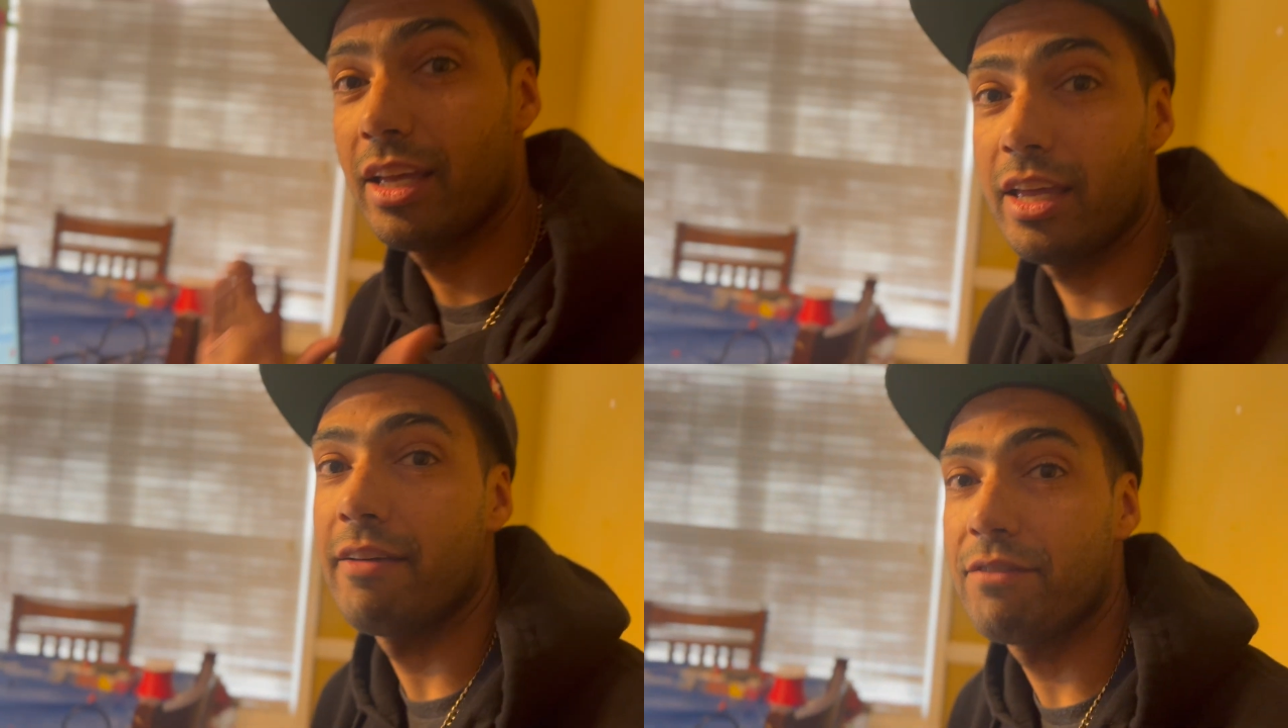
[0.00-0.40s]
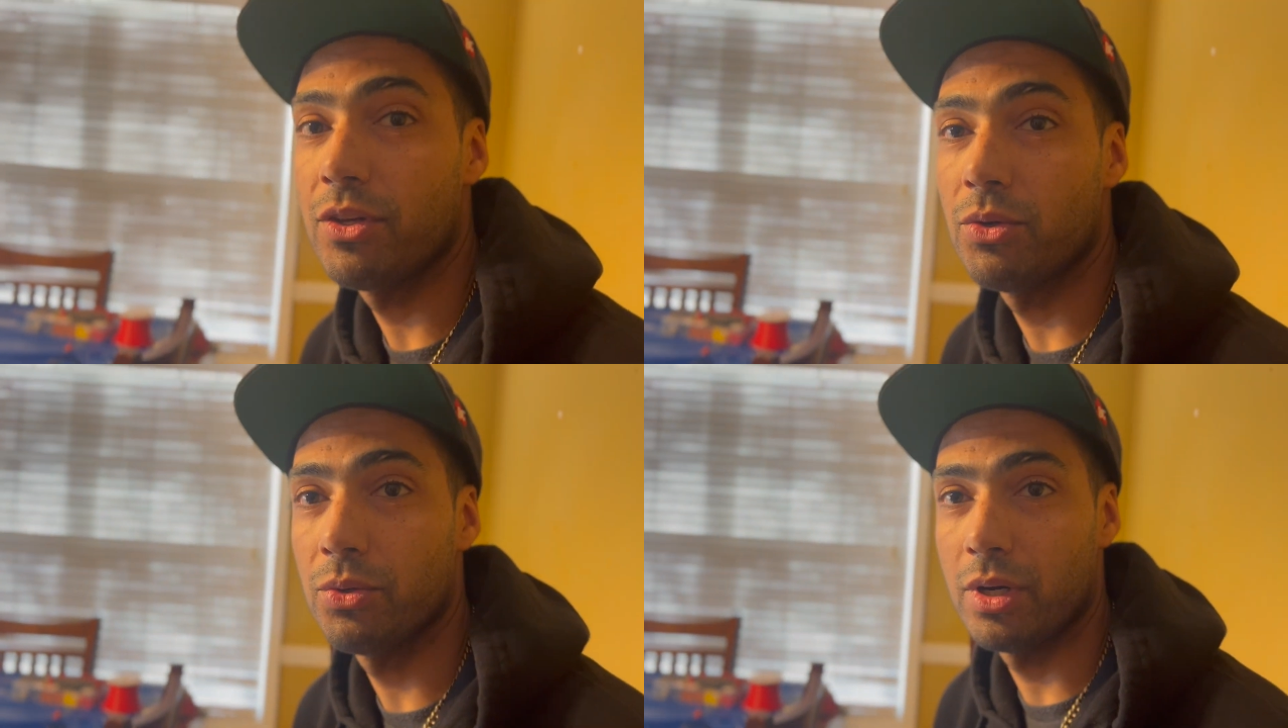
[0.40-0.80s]
if
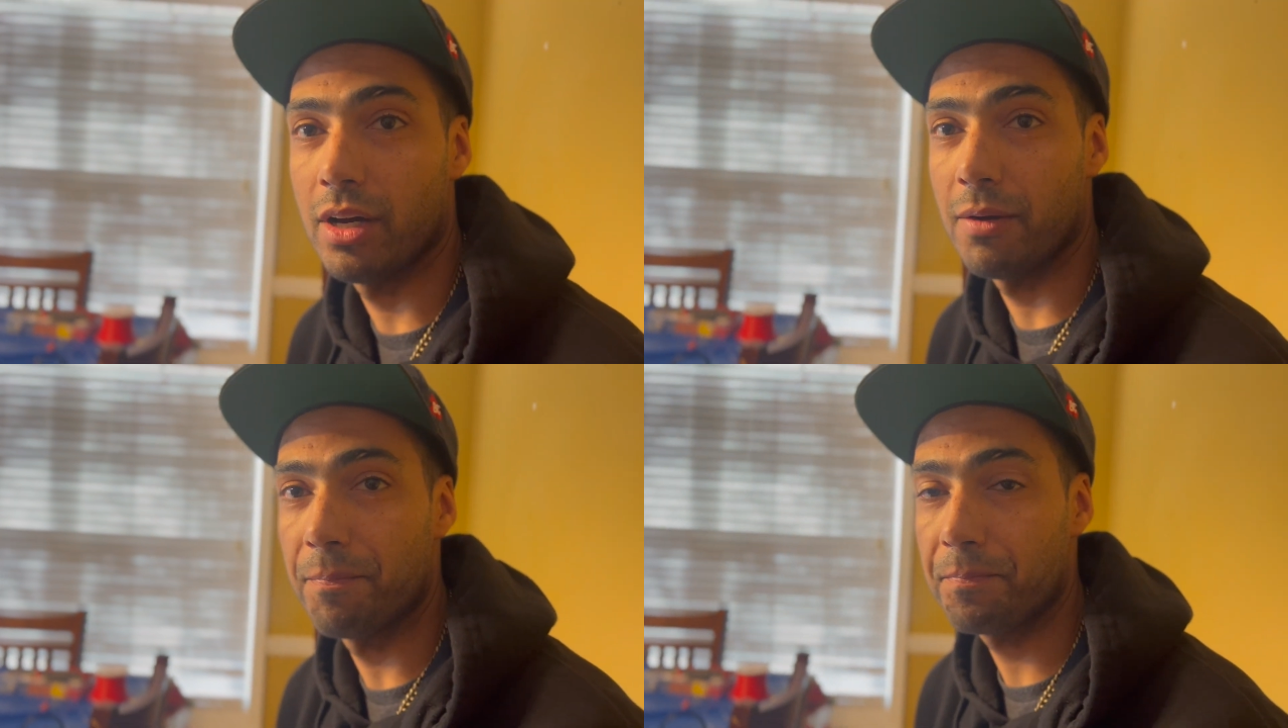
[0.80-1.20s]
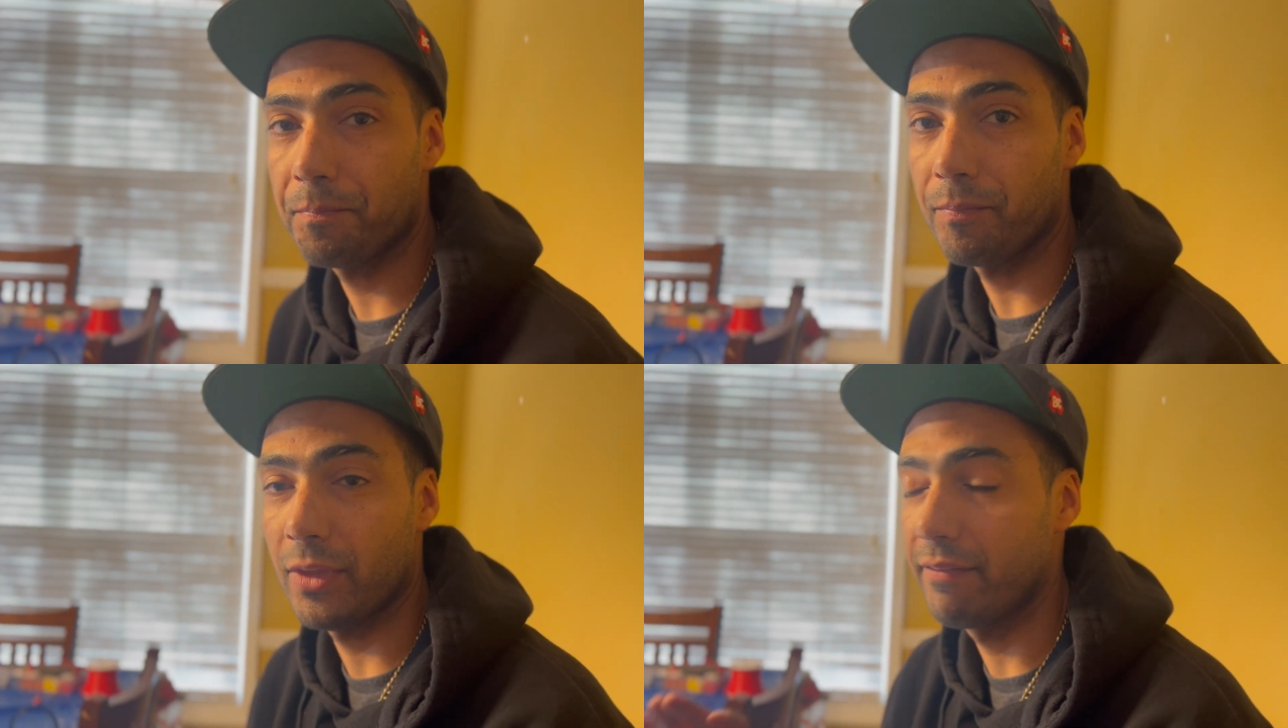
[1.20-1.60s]
you
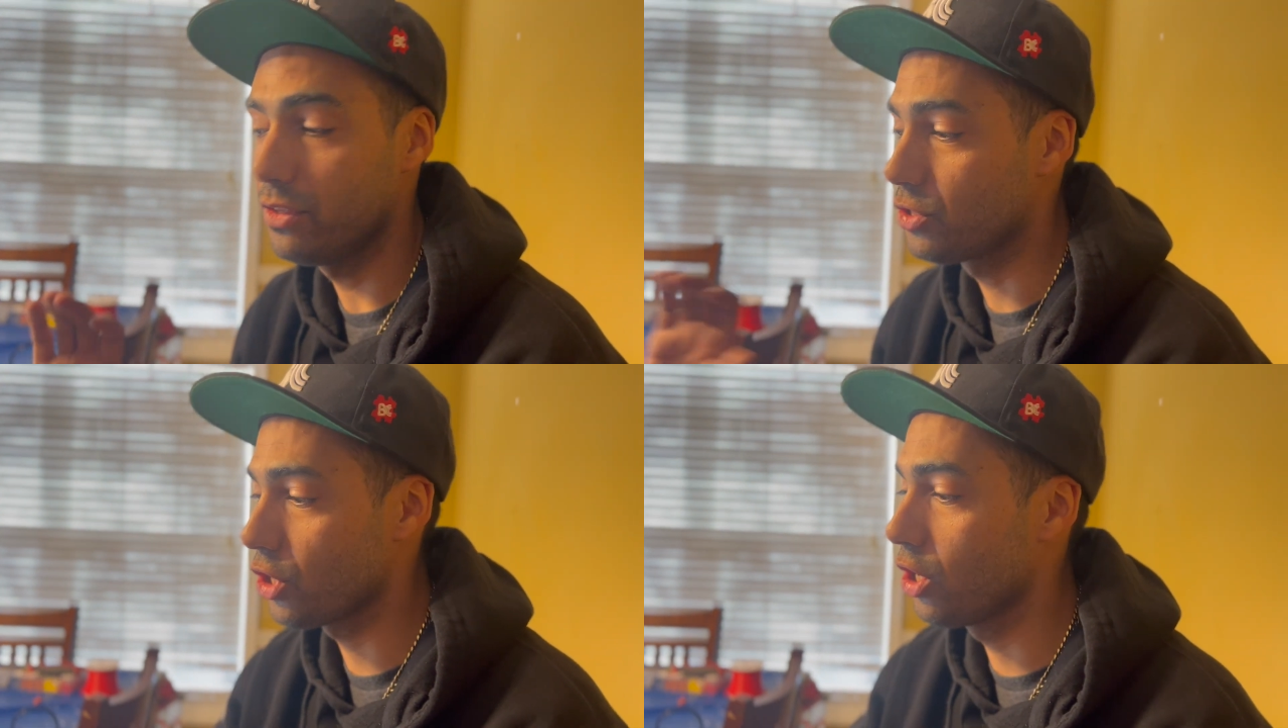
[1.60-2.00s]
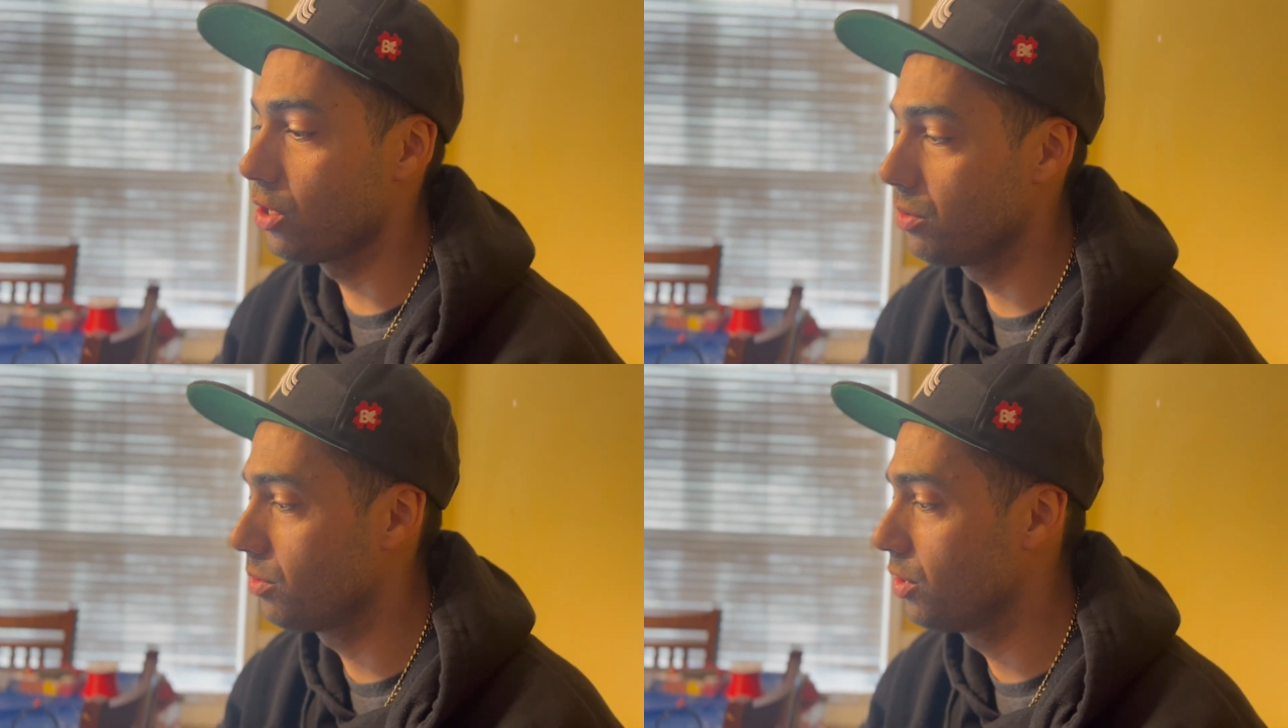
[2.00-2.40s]
saw,